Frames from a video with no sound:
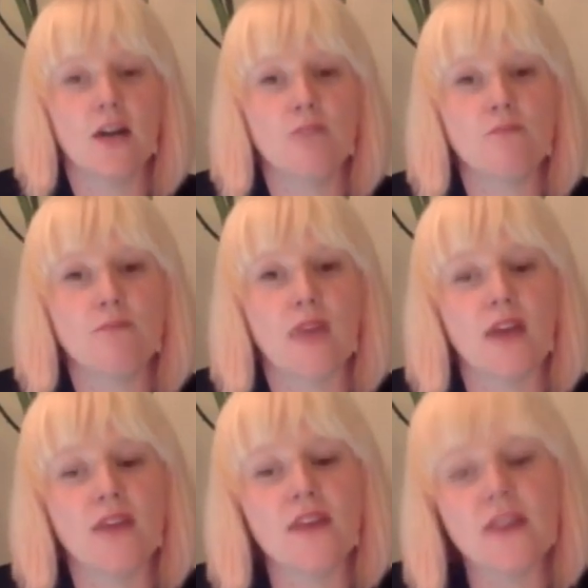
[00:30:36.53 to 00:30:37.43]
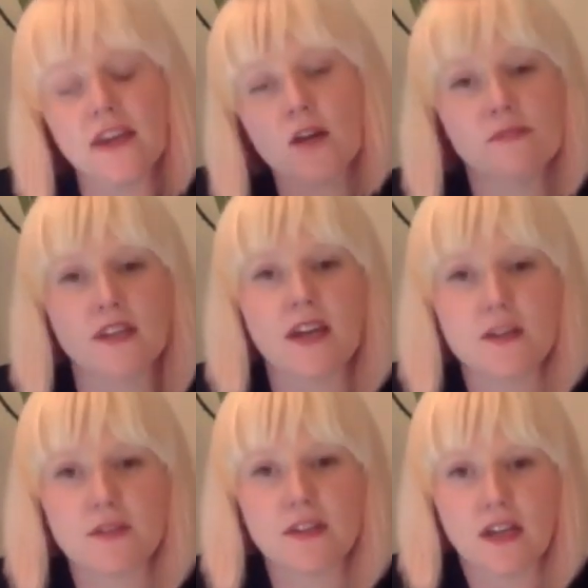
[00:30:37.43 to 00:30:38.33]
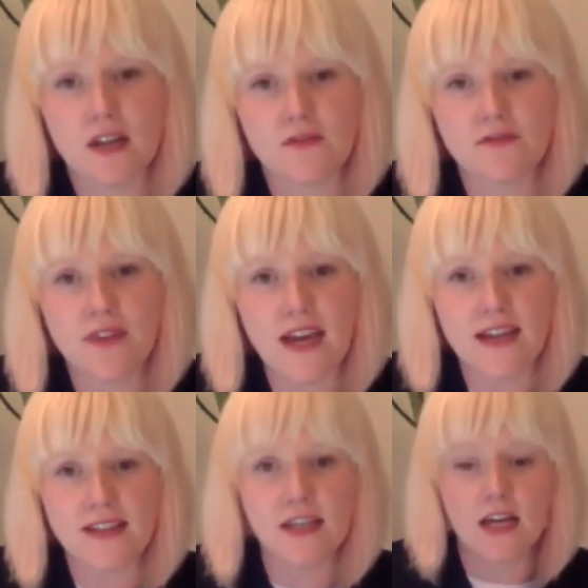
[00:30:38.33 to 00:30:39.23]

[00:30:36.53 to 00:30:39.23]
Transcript: And then they come together and they get fed